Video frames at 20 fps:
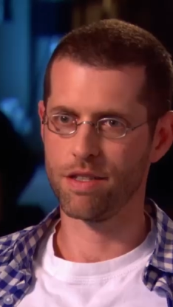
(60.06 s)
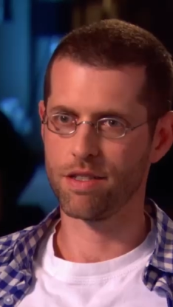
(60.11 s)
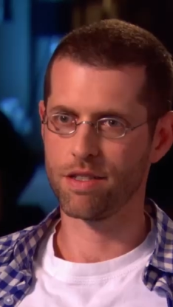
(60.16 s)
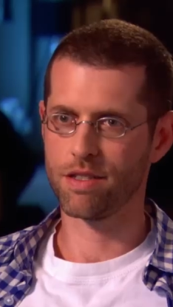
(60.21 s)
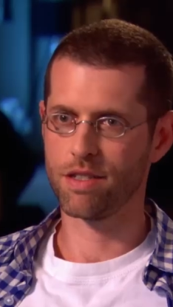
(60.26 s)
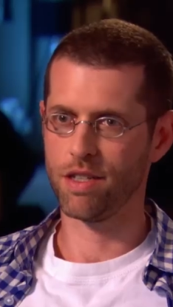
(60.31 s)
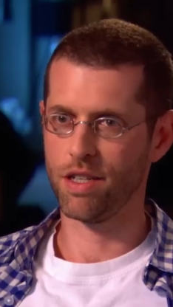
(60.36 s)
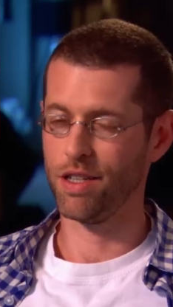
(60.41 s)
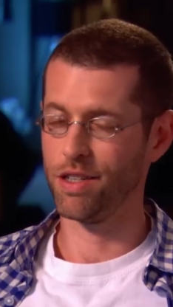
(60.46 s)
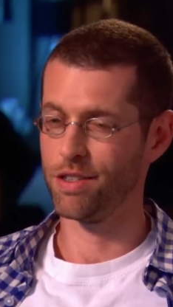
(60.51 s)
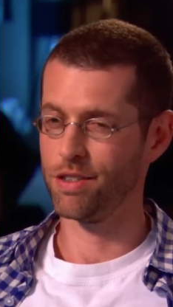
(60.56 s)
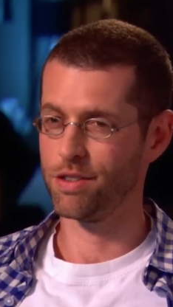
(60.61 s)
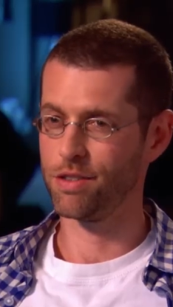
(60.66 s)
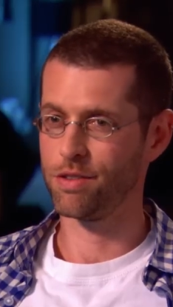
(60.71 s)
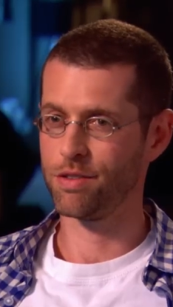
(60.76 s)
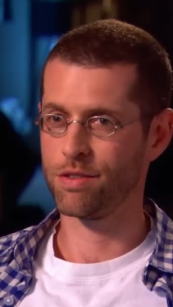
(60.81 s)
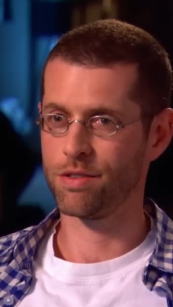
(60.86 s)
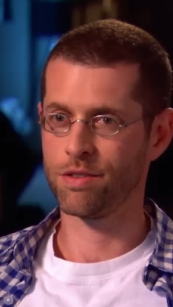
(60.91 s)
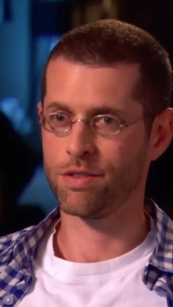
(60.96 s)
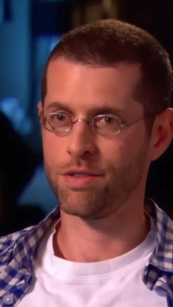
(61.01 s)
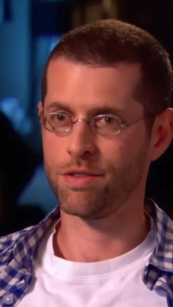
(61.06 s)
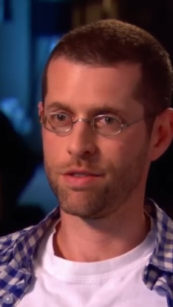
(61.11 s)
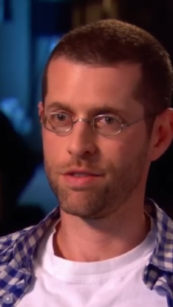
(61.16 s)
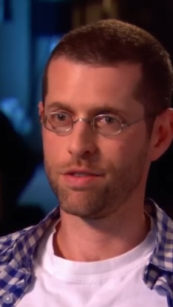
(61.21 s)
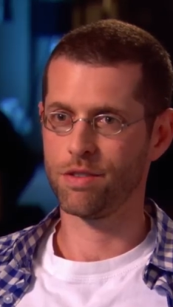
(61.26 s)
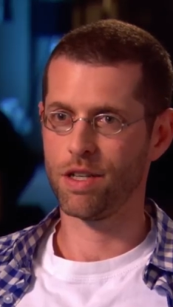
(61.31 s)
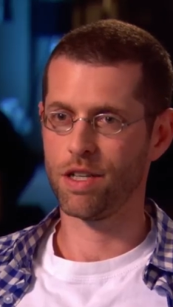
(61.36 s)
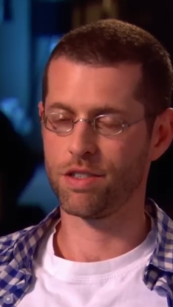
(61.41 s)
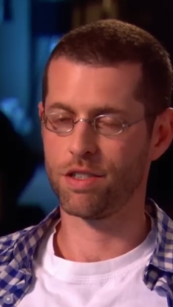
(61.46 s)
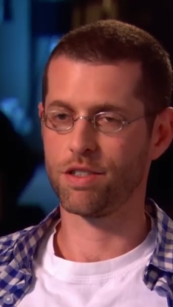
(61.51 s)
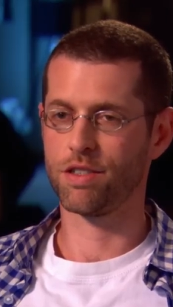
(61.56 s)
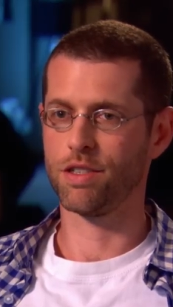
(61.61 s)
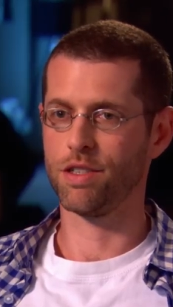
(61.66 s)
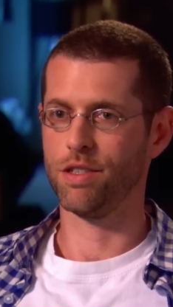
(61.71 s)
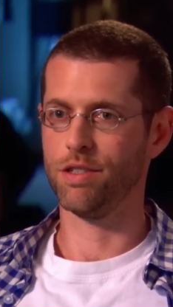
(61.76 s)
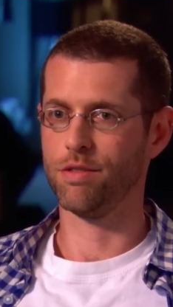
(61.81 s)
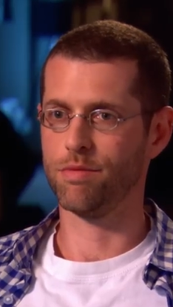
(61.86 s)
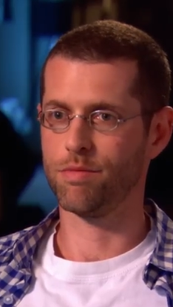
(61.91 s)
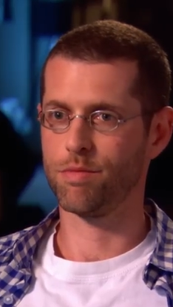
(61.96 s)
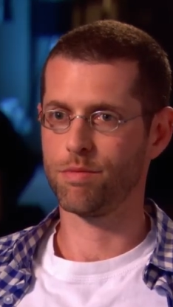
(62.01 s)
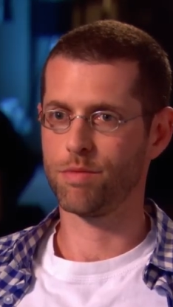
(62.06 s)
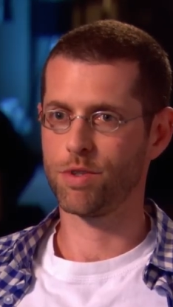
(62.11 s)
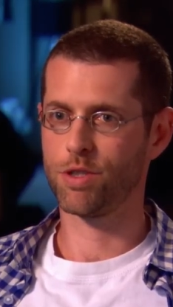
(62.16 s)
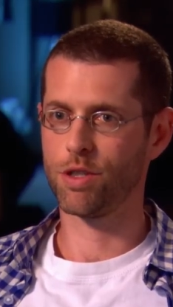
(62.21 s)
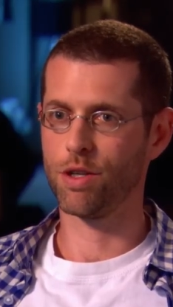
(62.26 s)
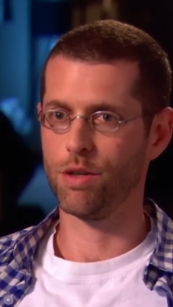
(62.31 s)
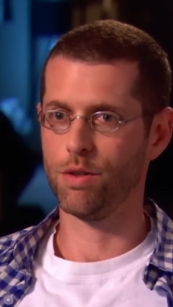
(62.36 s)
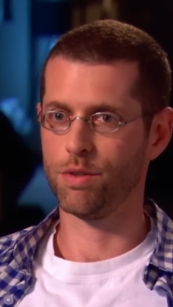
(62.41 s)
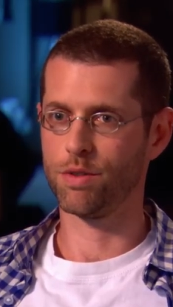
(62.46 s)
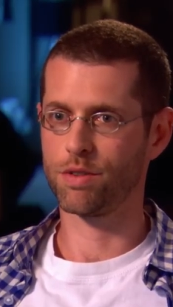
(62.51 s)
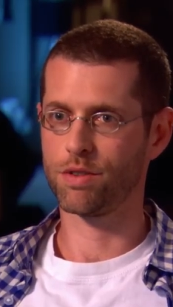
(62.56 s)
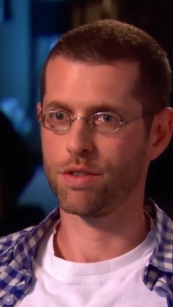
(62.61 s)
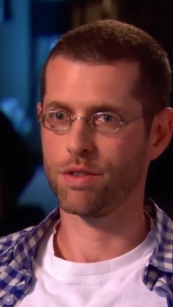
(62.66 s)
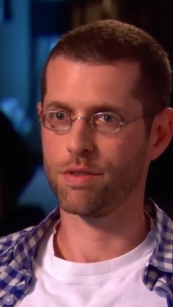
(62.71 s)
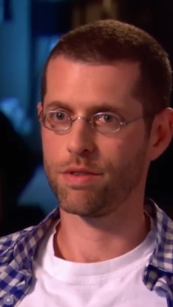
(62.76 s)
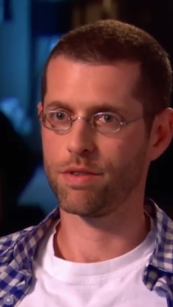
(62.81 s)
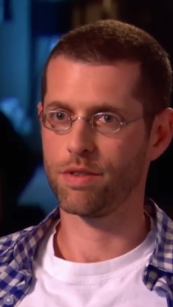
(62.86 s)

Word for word: this scene as the scene shows.